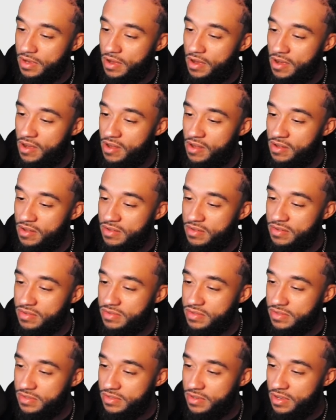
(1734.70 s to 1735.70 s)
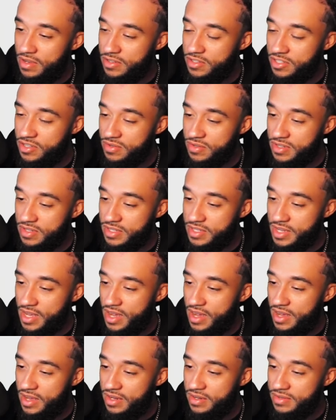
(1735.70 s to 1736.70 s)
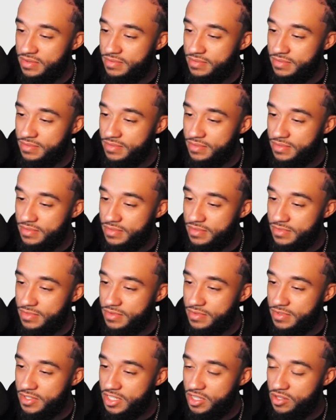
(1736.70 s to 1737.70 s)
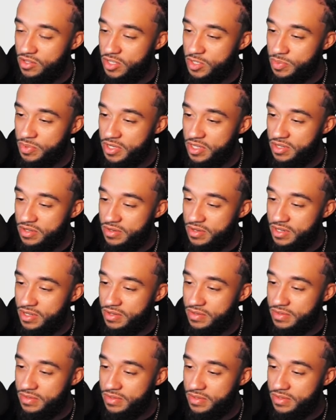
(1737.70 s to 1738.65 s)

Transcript: All all jokes aside, she looks pretty cool though.